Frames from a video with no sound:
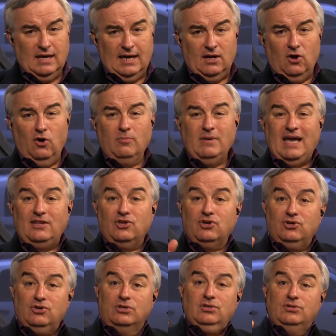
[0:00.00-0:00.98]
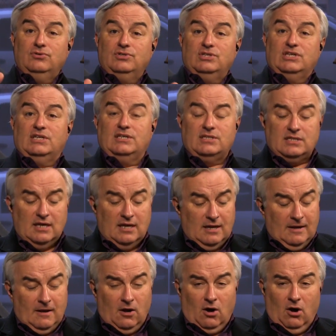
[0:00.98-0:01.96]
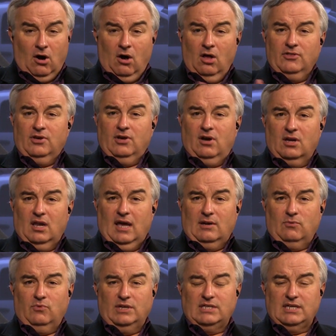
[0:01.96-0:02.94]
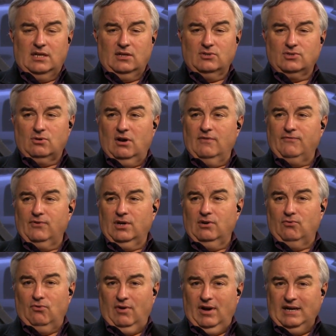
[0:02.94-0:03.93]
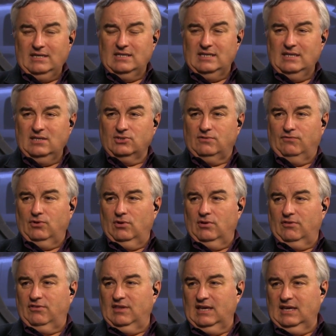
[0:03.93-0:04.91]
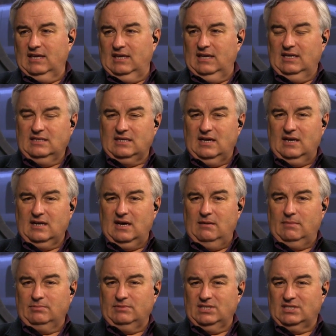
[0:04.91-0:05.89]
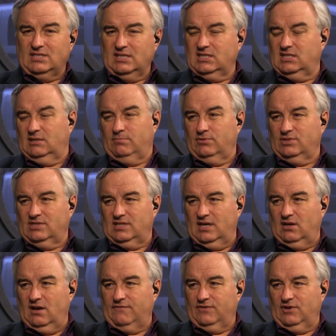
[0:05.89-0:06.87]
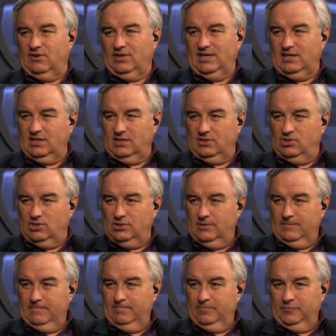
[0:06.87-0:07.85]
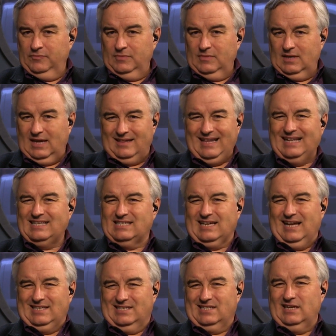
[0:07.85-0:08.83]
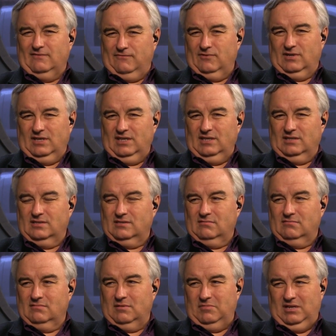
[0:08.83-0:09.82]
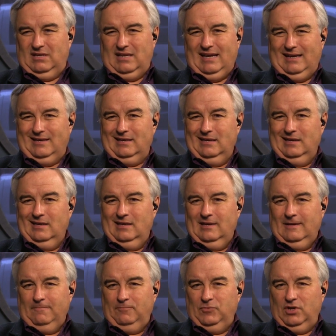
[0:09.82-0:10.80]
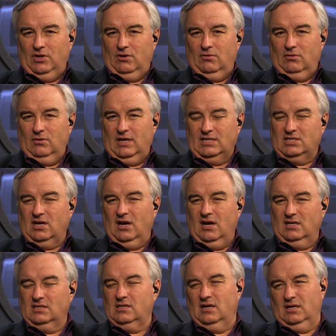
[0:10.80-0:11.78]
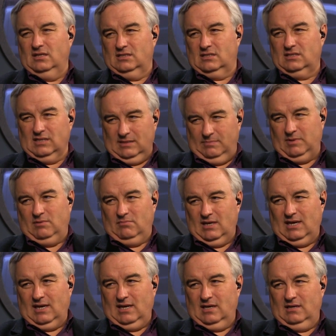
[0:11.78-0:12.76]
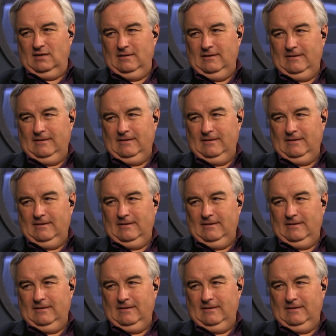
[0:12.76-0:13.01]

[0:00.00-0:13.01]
at home. And the good news is all the online retailers are offering great deals. If you go to thinkgeek.com, up to 60% off their geekage. Mm -hmm. And that's got stuff for geeks. I mean, like, you know, a Tauntaun sleeping bag